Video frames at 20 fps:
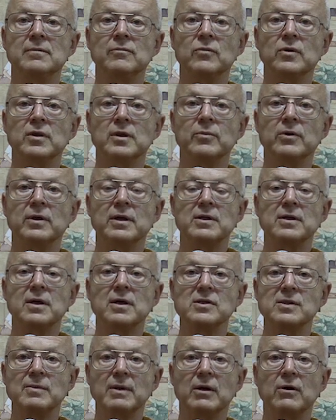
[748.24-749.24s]
When the Buddha
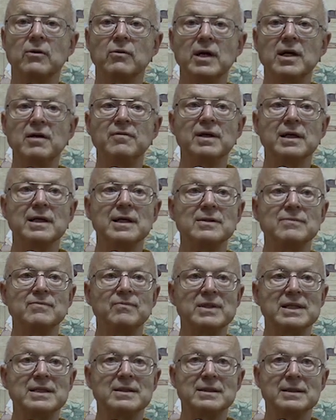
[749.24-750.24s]
talks about craving he,
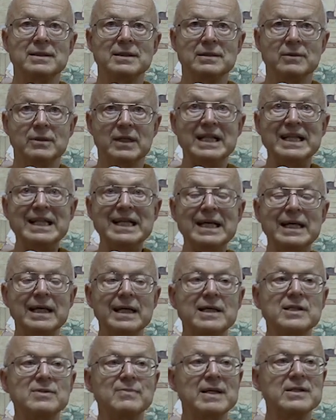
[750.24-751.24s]
he, or
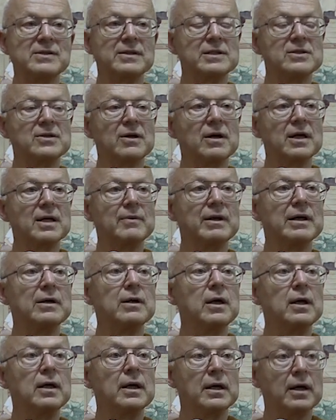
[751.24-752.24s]
clinging, he's basically talking
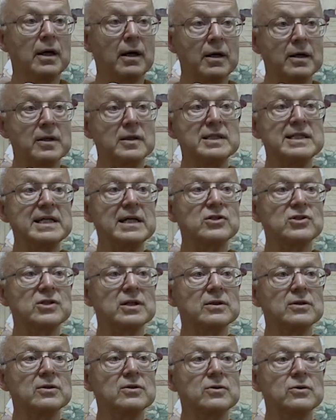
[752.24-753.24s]
about our
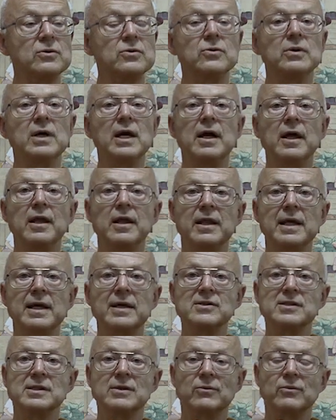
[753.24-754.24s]
addiction to
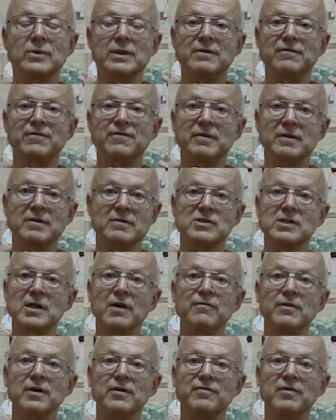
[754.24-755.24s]
things that we've
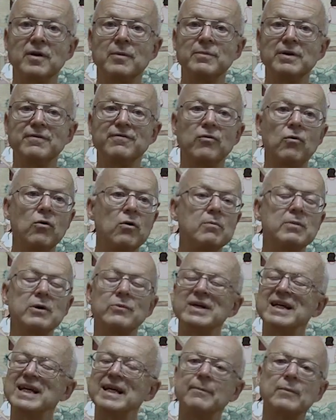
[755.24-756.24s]
suffered from before, but
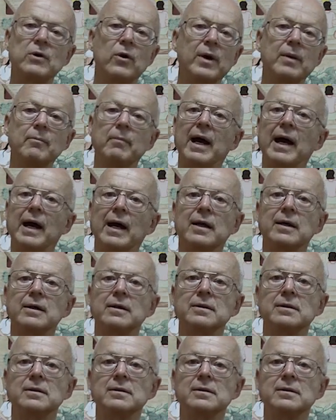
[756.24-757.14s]
we keep going back.